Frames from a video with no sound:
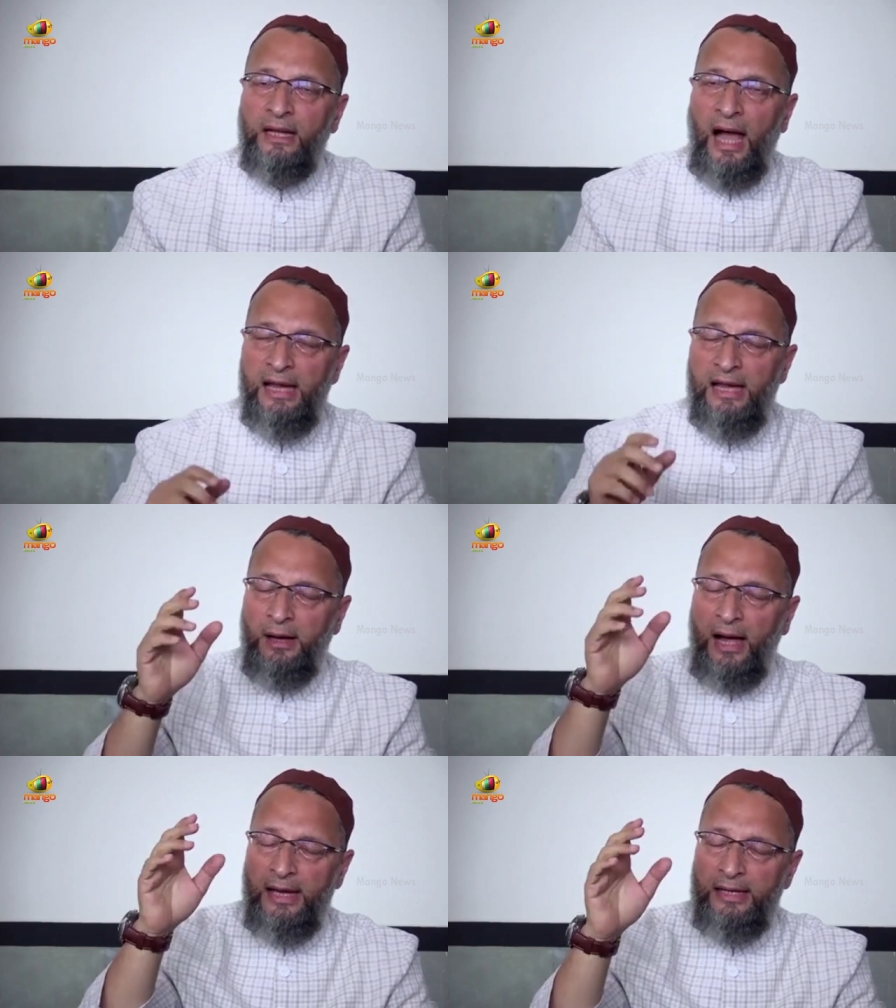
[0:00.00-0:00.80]

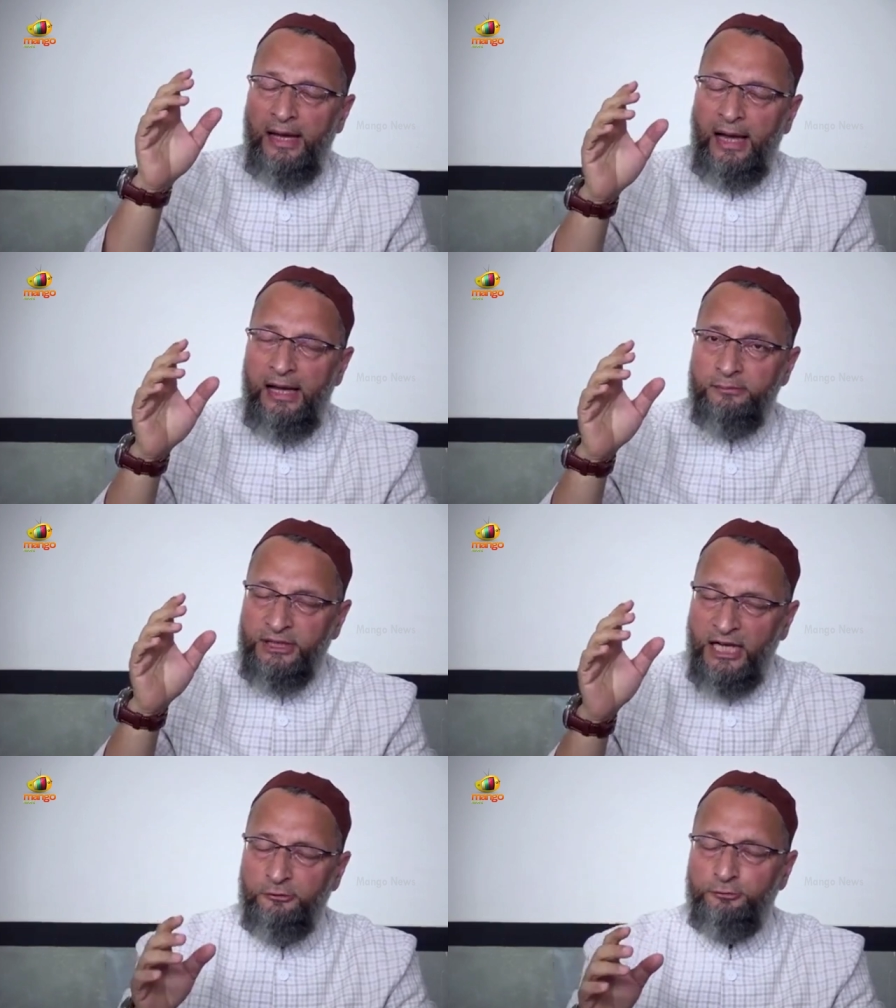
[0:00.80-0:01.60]
I am
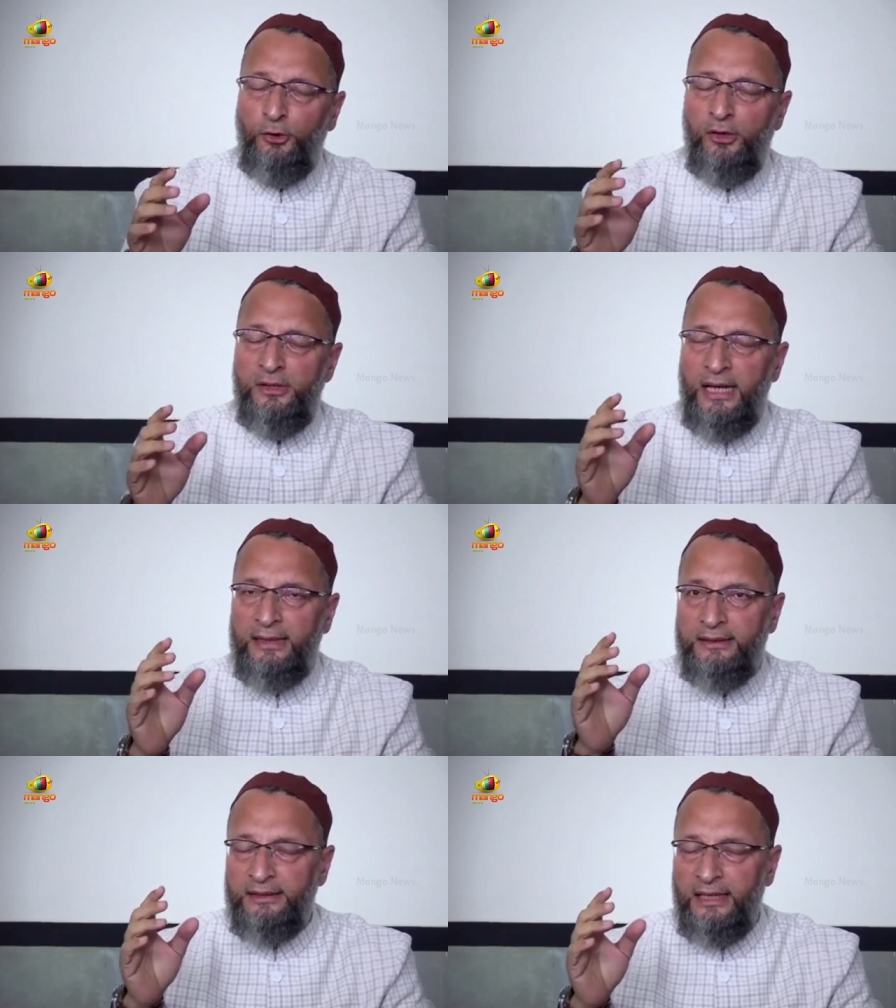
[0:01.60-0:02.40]
thankful
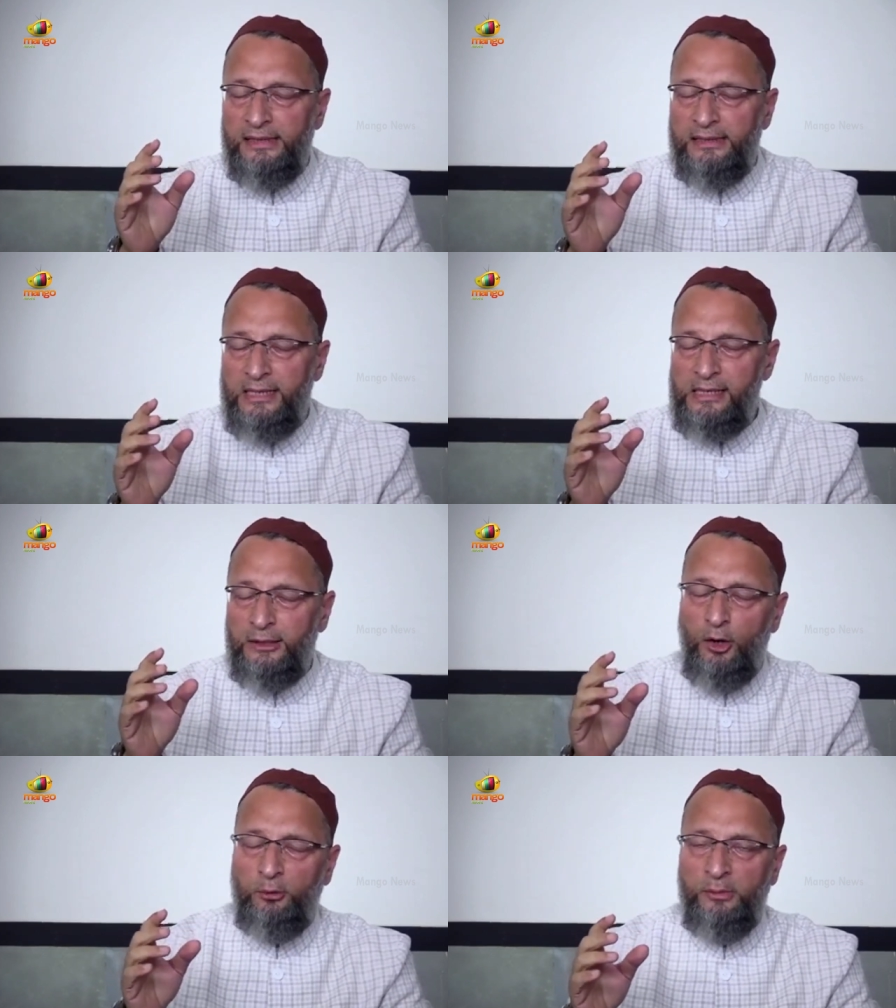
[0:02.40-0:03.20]
that the Telangana
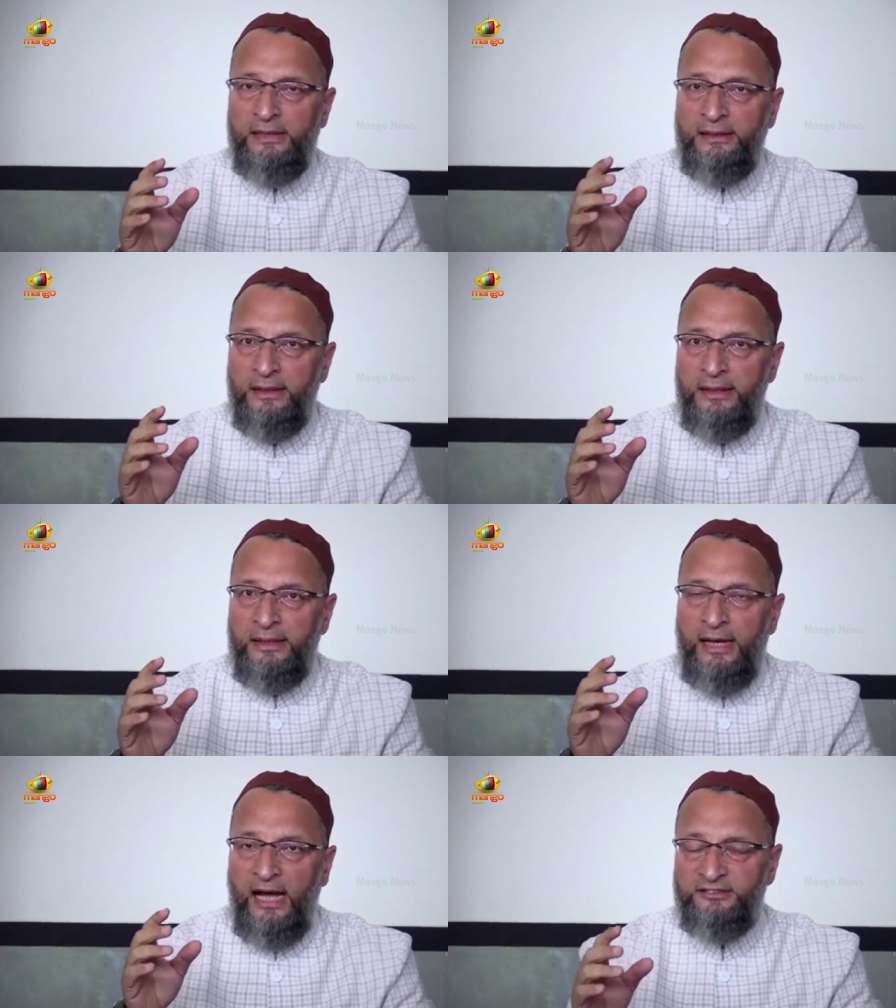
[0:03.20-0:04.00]
government
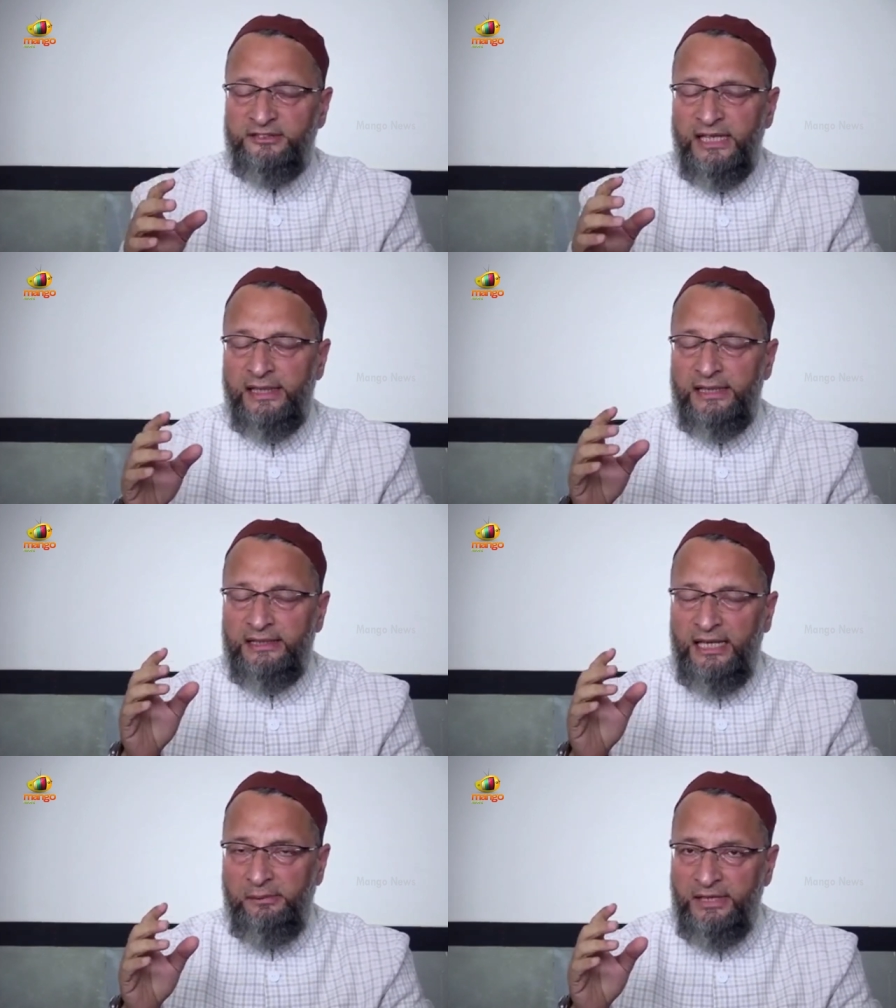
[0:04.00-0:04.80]
has taken
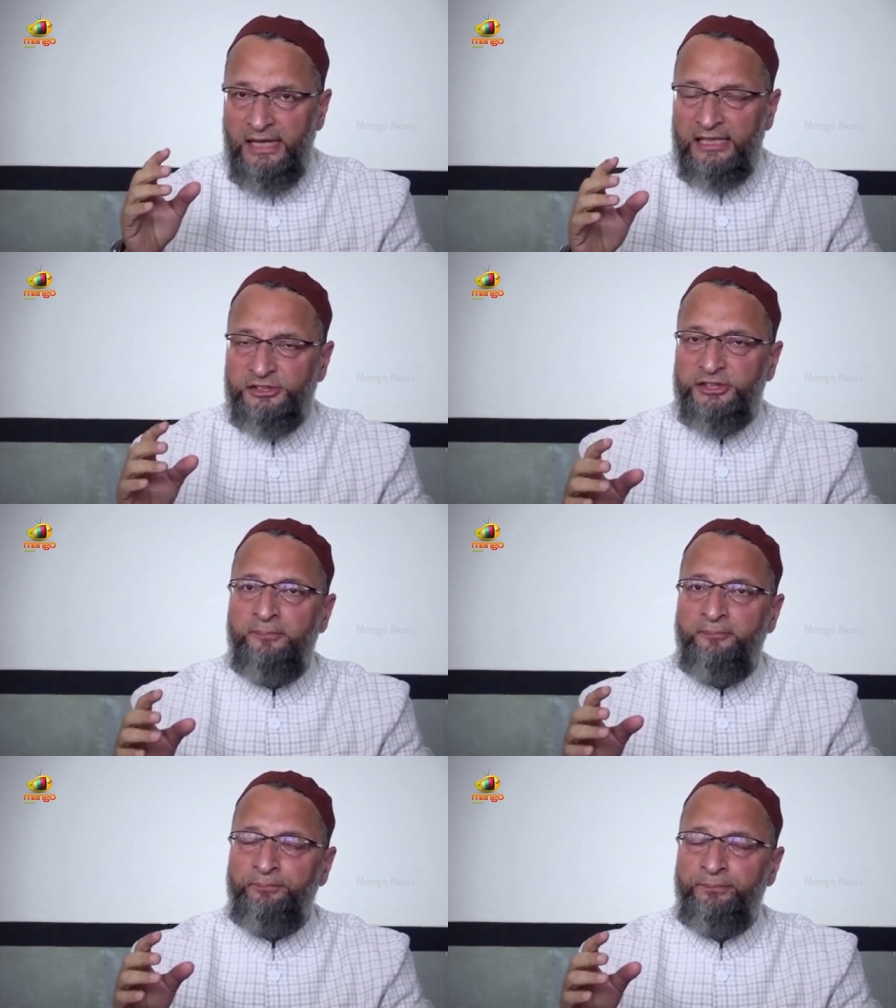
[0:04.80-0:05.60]
a timely
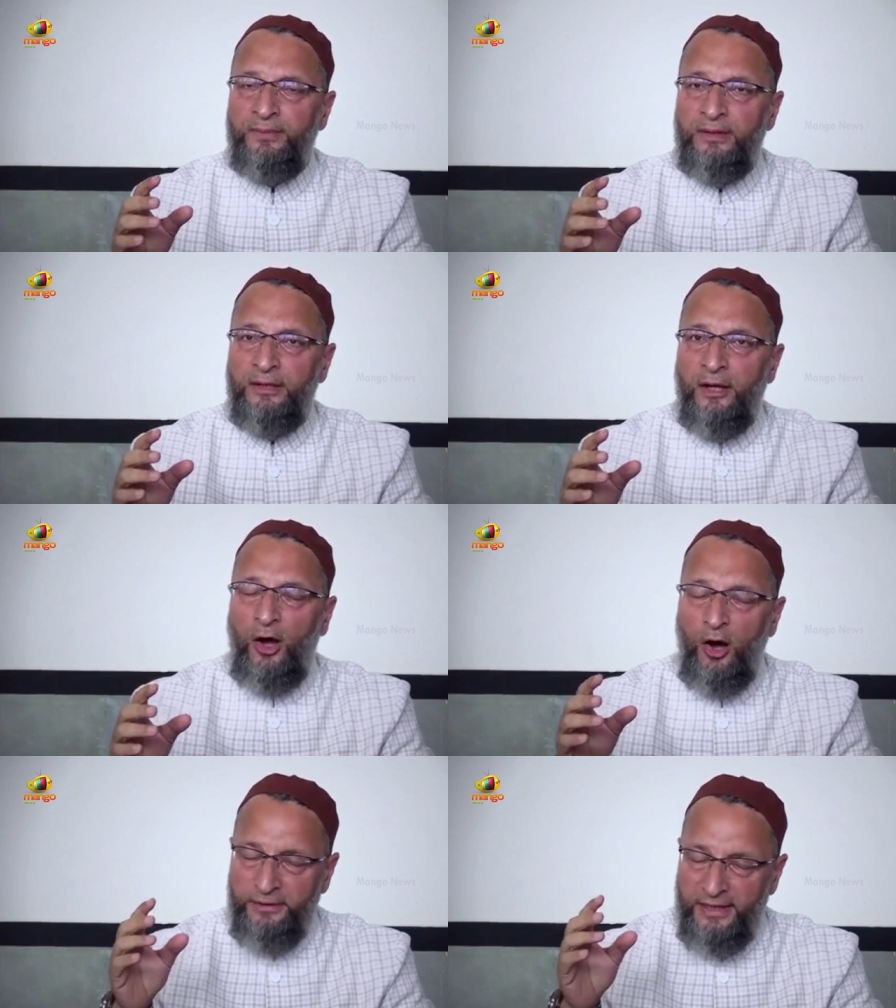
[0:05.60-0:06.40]
action
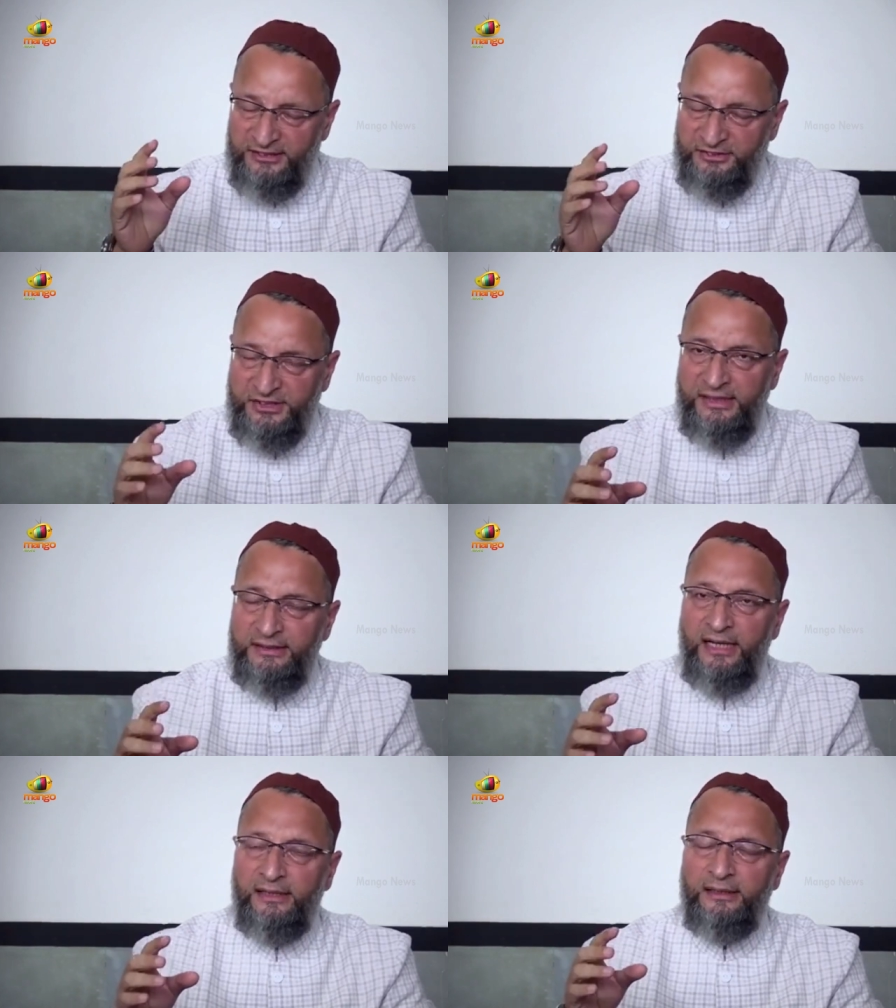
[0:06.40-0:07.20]
of arresting
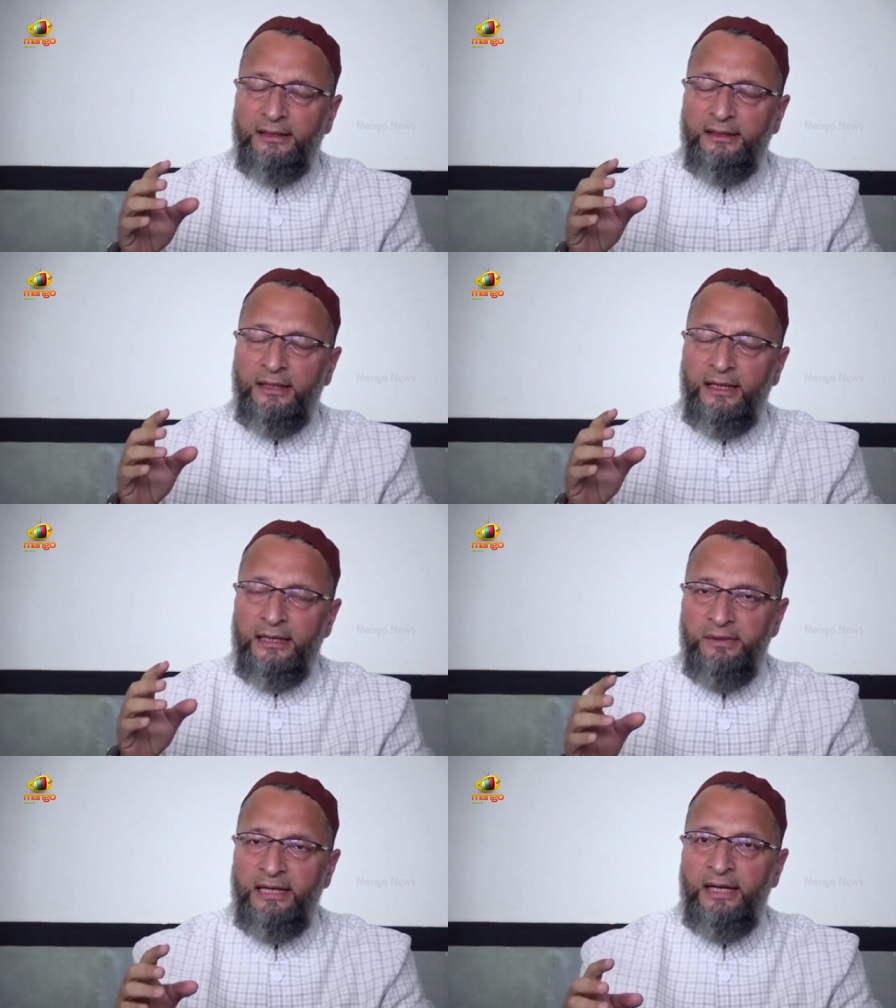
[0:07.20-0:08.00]
that
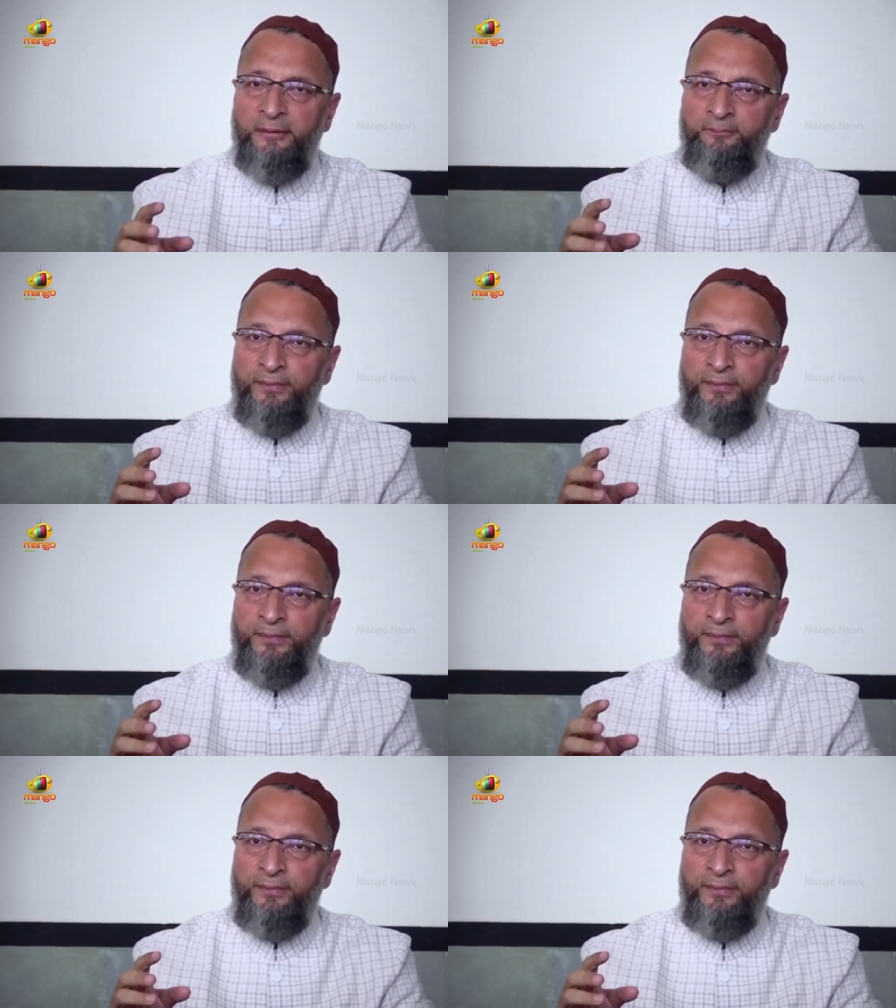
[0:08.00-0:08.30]
MLA.